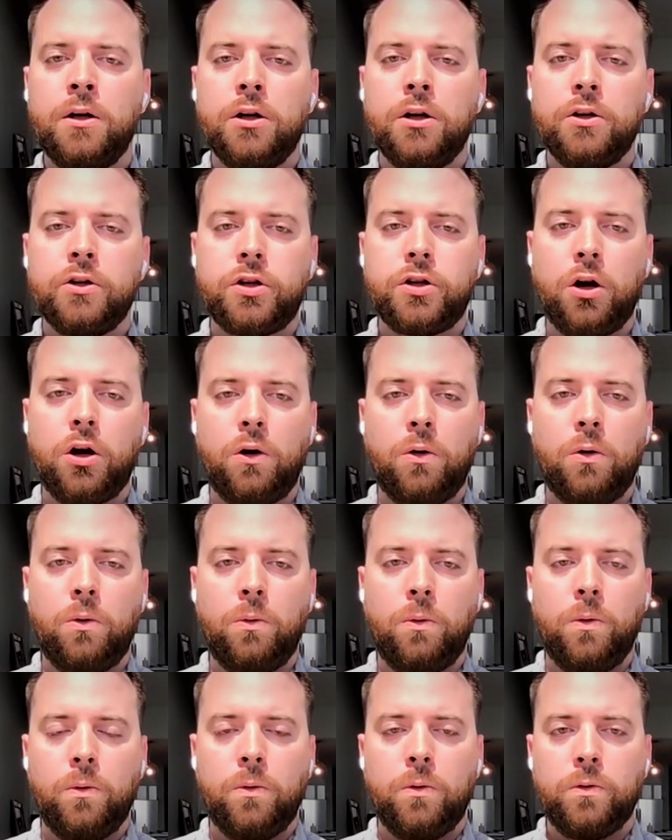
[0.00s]

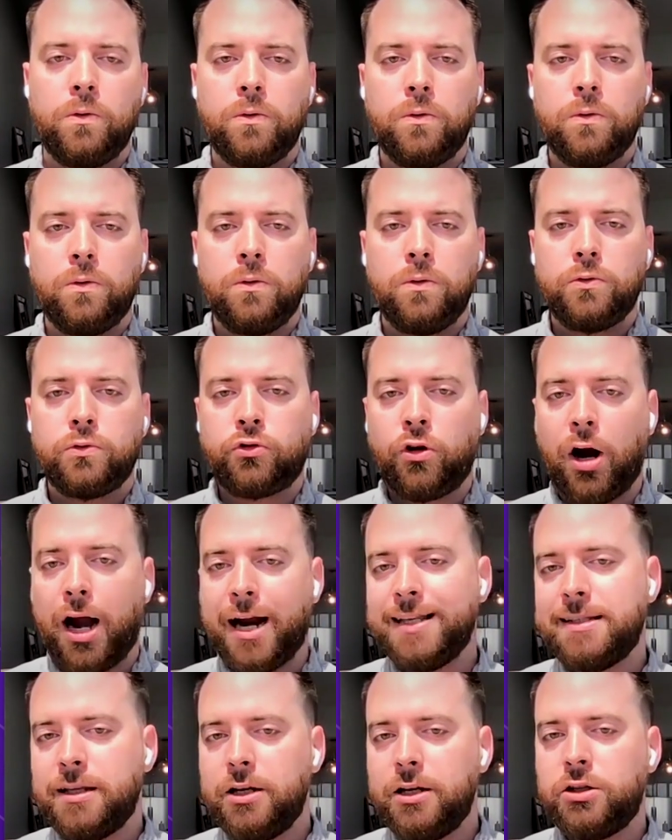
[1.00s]
So
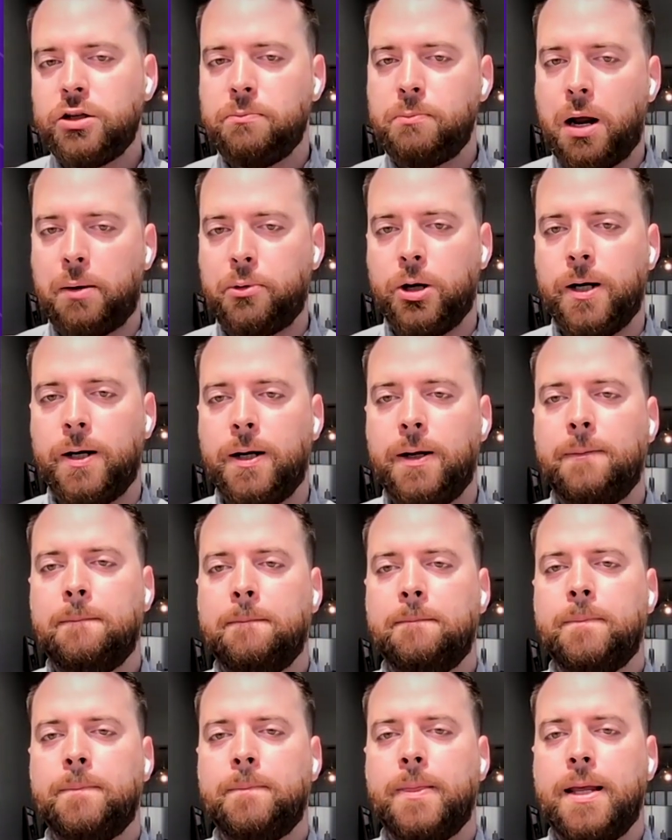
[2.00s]
translation memory
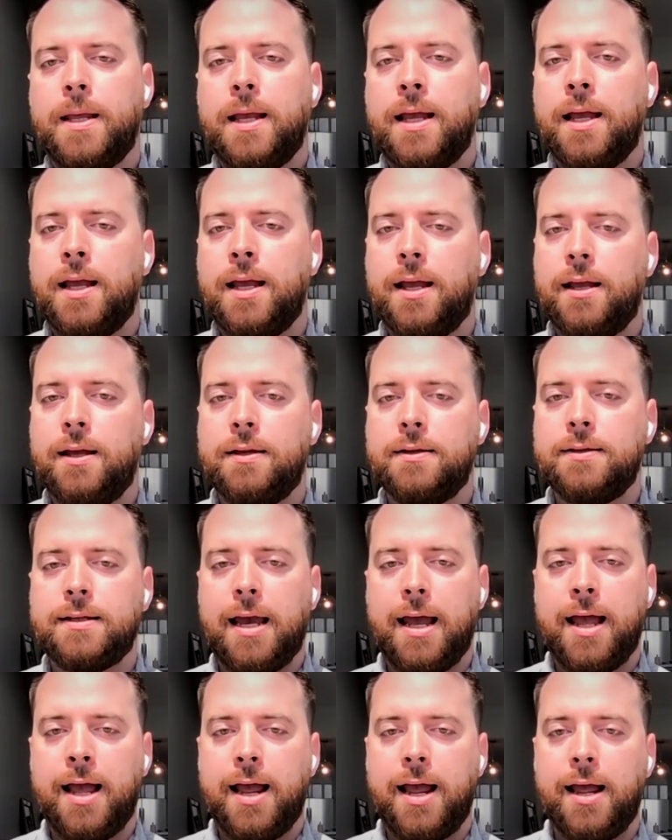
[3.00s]
is
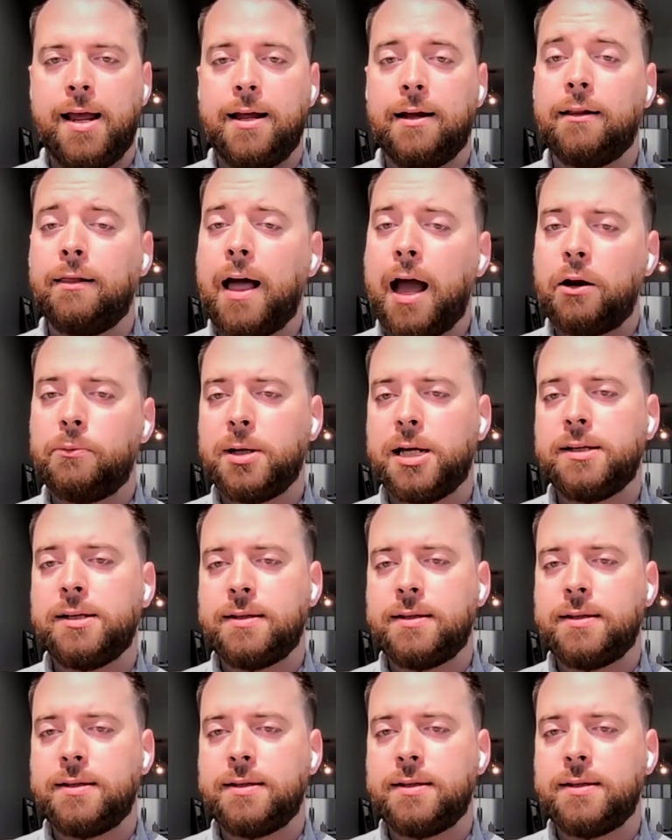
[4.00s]
a cloud-based